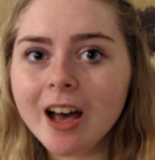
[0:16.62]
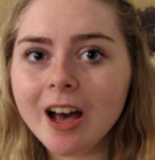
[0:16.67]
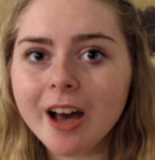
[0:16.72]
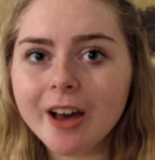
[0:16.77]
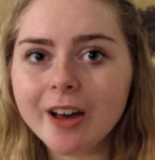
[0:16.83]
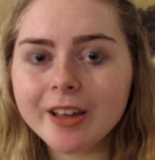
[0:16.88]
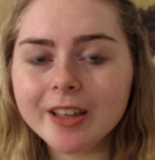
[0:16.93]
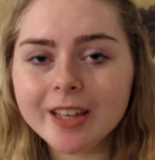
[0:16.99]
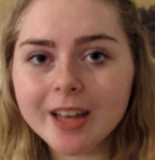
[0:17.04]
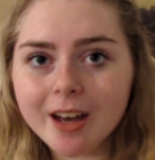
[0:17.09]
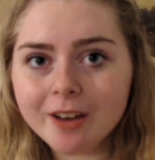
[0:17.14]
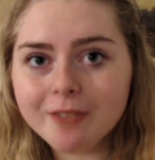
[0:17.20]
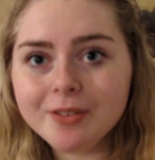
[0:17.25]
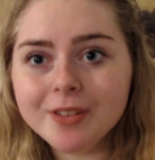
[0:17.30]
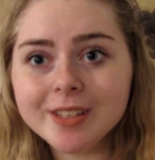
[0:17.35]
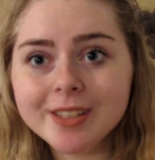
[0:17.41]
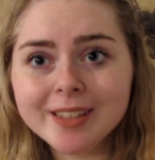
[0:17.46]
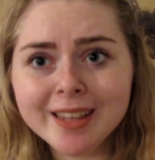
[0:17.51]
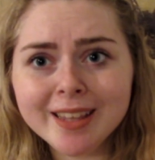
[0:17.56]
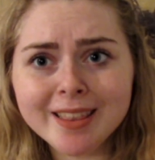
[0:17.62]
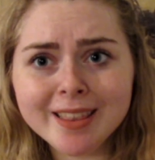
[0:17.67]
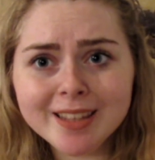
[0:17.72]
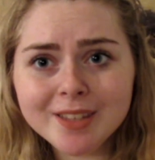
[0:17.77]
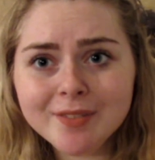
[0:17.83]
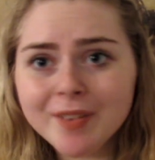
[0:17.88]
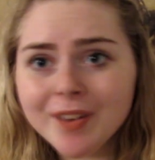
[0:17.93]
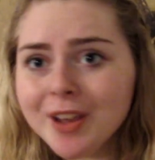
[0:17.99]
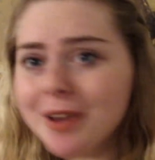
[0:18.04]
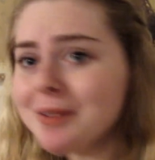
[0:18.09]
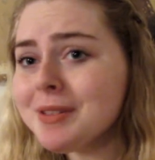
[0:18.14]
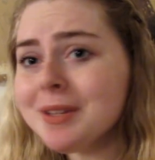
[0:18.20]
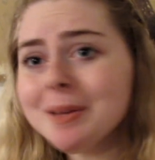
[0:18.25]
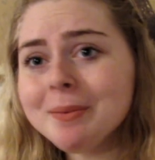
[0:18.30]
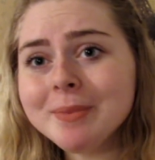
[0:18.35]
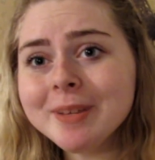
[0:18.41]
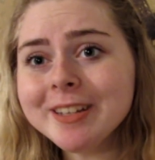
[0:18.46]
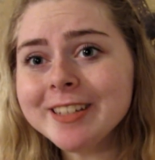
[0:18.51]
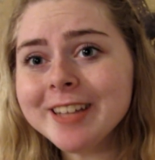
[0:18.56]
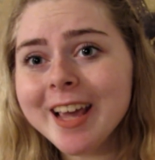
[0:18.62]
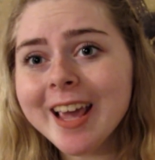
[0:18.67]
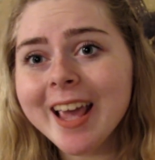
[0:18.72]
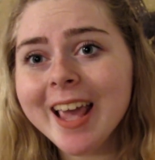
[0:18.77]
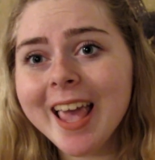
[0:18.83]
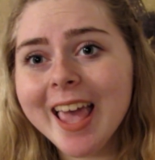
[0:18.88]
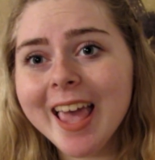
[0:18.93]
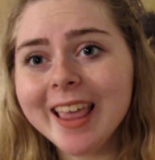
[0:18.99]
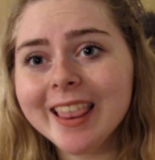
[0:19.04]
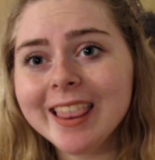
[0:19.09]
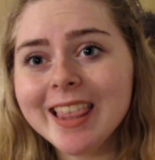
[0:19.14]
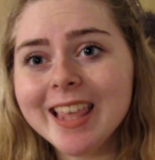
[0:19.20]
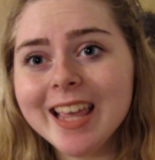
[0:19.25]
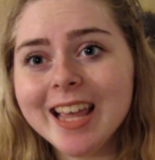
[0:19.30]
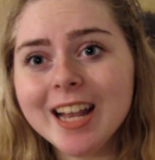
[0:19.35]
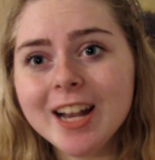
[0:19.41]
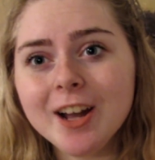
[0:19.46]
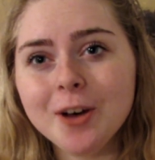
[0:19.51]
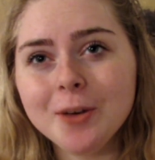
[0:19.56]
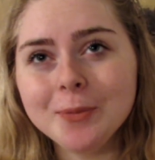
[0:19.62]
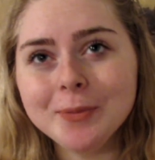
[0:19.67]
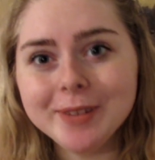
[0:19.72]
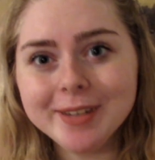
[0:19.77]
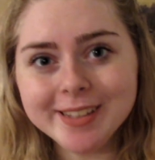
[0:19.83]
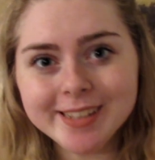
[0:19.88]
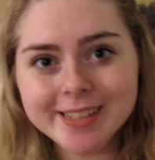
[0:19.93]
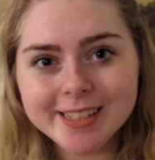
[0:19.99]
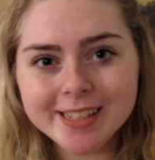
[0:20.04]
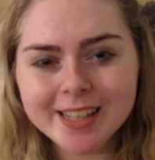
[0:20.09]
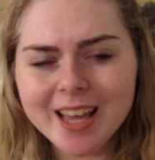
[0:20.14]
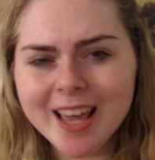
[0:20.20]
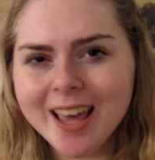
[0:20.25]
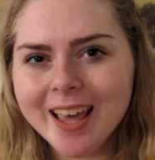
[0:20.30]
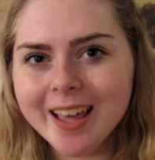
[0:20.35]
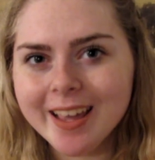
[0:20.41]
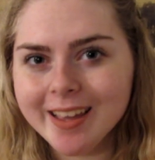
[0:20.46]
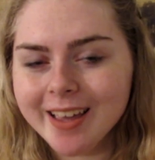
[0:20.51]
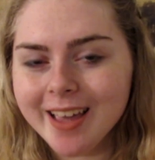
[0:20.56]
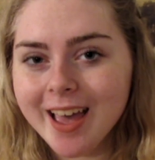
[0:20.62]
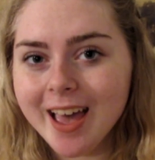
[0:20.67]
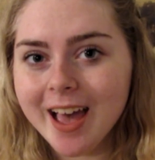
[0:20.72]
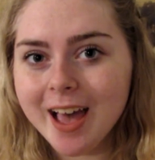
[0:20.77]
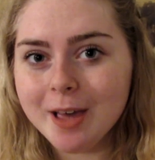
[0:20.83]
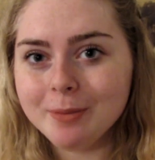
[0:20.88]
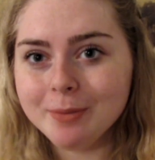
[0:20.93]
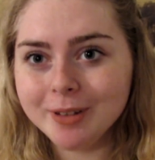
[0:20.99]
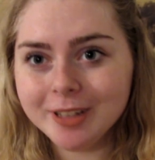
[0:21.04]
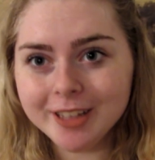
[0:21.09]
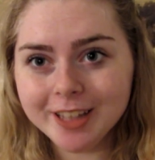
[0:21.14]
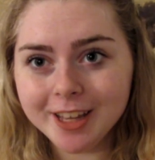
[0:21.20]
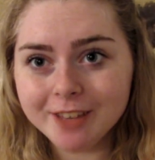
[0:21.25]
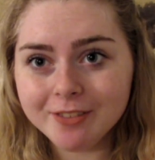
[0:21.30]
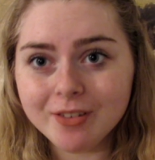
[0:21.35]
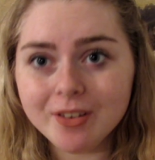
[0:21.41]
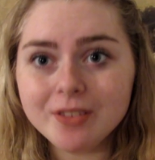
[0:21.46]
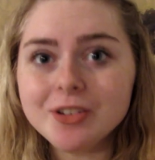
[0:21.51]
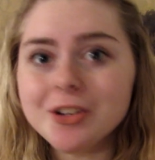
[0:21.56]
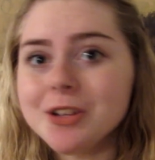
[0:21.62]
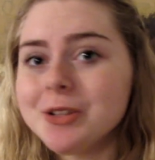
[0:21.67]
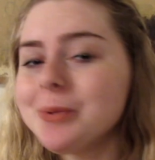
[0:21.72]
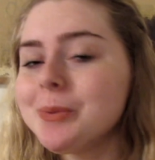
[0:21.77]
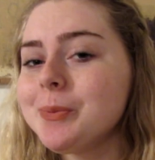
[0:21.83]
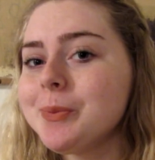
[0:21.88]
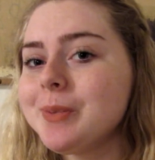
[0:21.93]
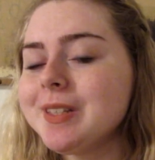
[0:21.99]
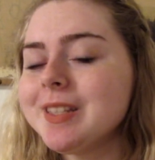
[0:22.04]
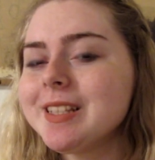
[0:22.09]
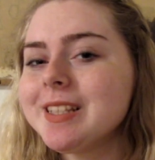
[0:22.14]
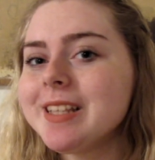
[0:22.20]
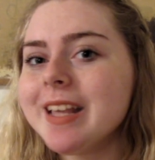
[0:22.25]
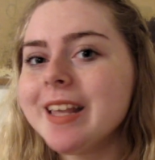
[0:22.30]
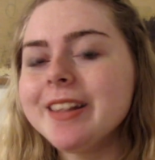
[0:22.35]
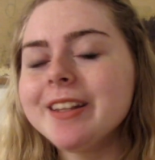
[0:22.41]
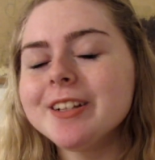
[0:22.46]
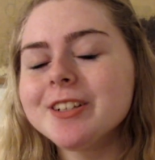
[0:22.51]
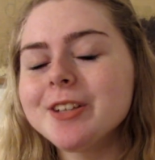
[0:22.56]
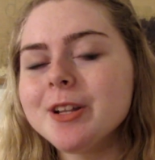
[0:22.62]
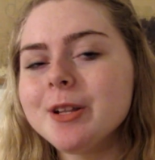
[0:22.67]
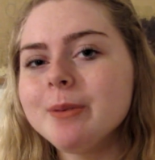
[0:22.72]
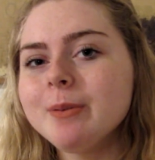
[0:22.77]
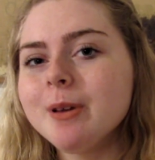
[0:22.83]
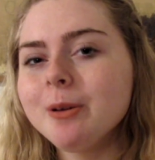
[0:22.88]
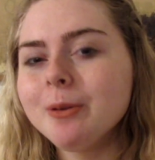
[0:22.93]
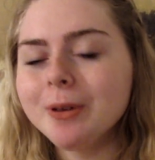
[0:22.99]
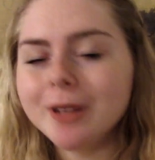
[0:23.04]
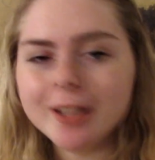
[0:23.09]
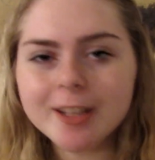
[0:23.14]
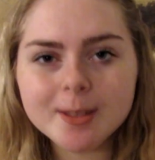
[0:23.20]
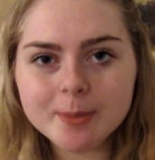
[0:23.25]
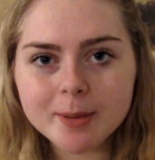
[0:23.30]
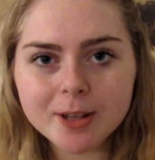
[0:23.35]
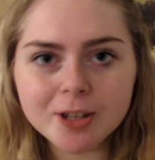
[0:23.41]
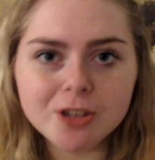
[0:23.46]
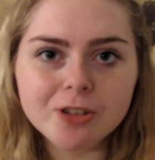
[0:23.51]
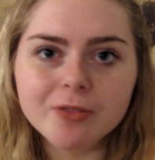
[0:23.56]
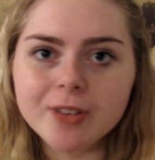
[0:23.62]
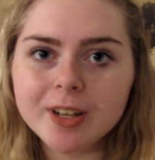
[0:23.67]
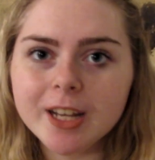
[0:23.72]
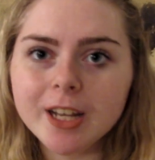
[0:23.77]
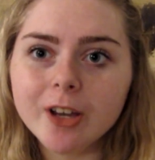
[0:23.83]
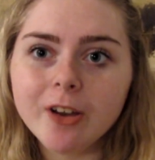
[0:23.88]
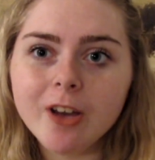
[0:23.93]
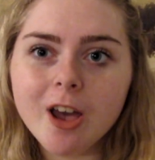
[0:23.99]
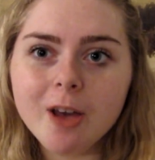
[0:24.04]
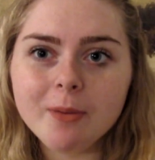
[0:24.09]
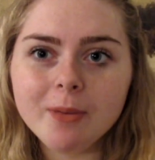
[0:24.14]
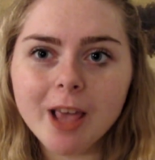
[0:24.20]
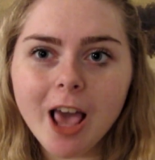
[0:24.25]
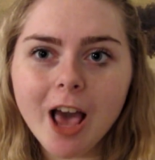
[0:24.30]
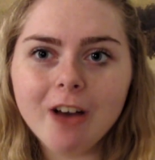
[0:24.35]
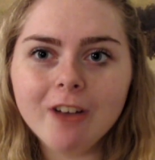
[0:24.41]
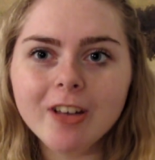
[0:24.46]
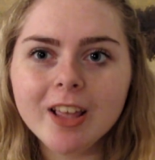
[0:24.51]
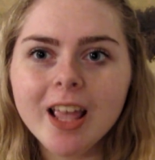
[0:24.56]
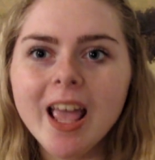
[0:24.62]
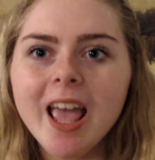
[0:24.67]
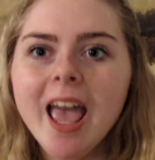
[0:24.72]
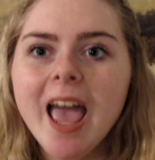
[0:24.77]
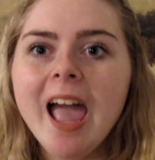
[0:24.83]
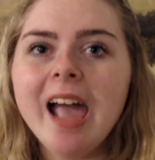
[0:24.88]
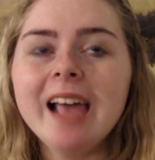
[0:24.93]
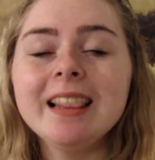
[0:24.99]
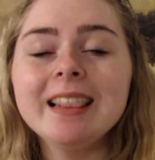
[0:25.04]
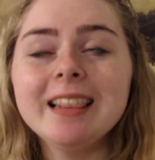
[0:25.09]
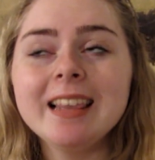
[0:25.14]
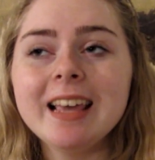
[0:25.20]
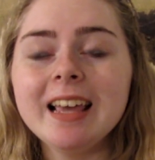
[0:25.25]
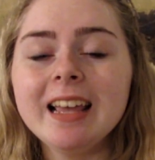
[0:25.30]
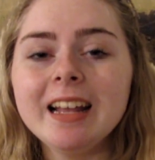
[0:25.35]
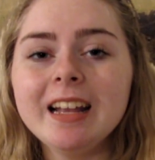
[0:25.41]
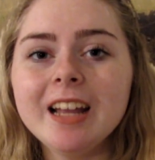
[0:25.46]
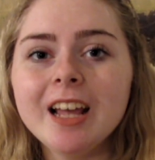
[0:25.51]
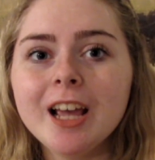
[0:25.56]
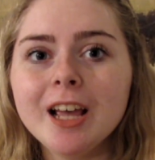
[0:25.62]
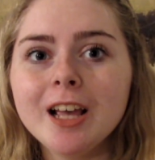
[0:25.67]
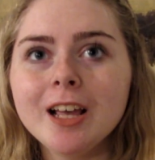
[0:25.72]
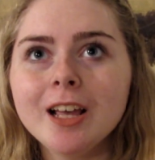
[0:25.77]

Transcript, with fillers: Uh, obviously this video is on Monday and then on Wednesday, I believe I chose Wednesday, there's going to be a really special video coming out and then